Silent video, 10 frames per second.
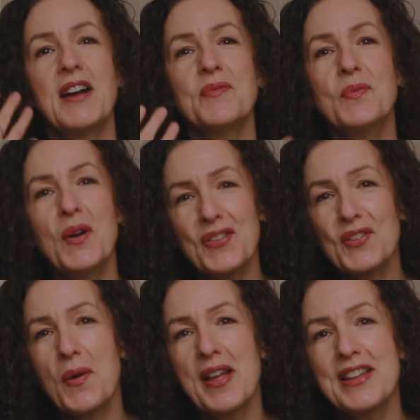And what's
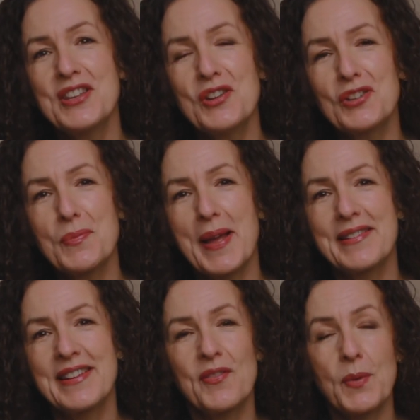quite unusual
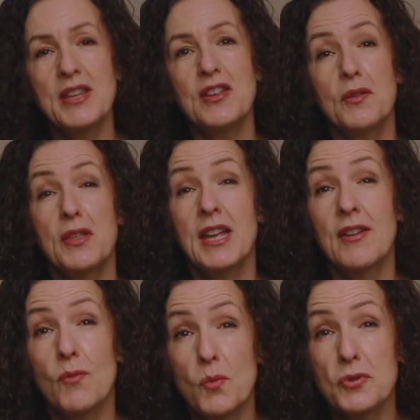about it is when you think
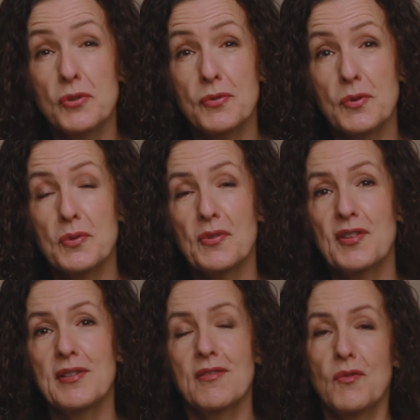of waterfalls
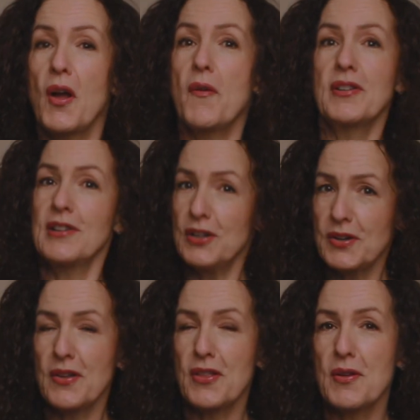and going to
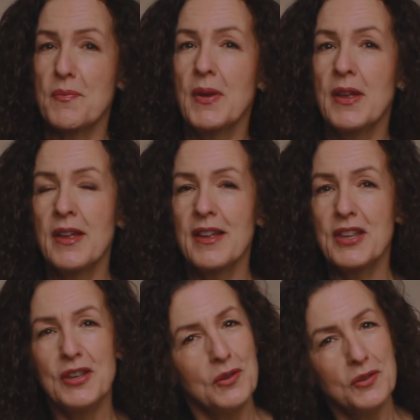look at them,
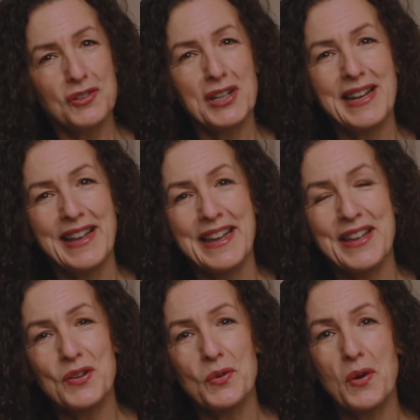
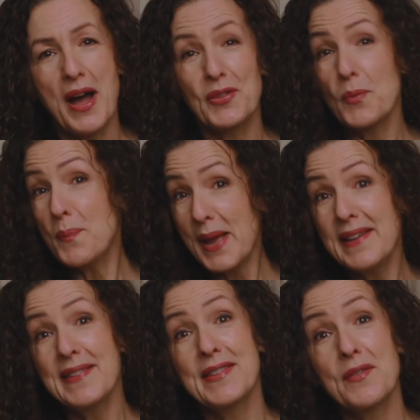usually you're at the
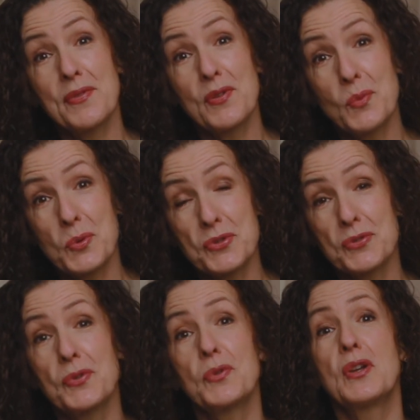base of the
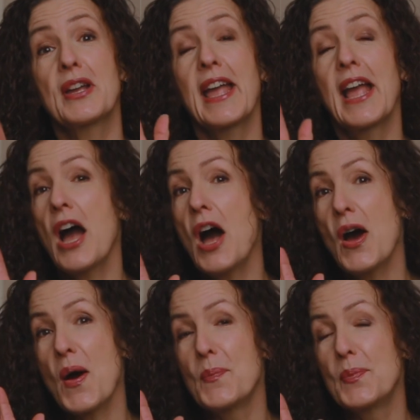waterfall looking
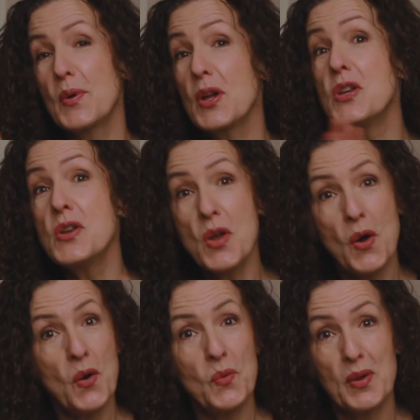up, but
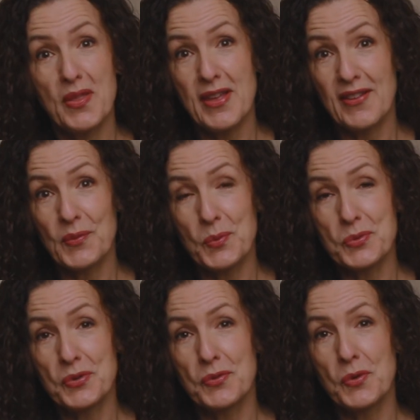not with this
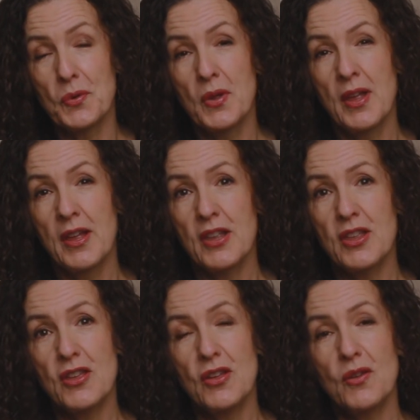waterfall.
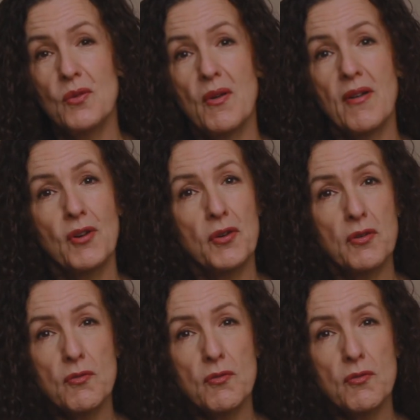You have got a